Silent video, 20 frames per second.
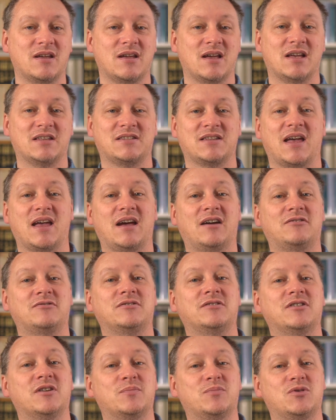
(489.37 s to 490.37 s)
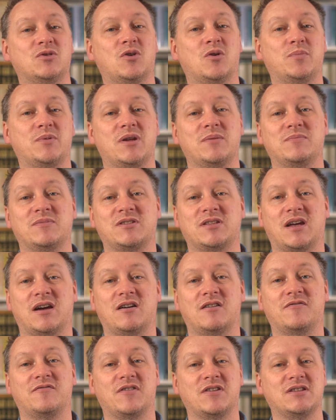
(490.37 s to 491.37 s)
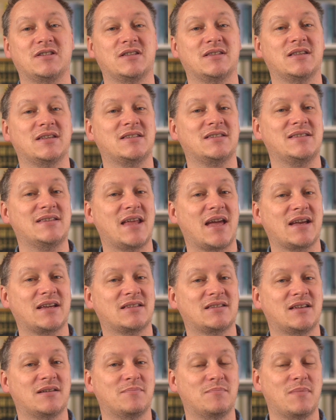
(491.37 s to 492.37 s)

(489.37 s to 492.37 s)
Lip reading: As Elton absorbed himself into this next